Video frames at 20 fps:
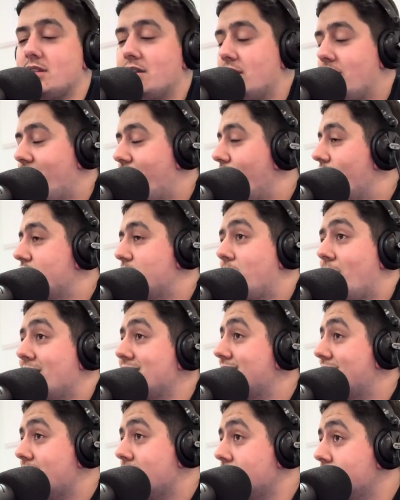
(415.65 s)
You know, the first
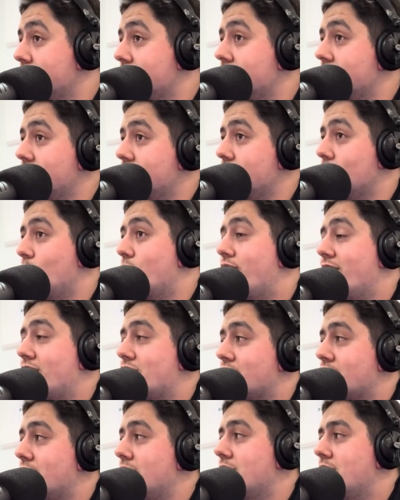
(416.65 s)
Mustang mm. victory.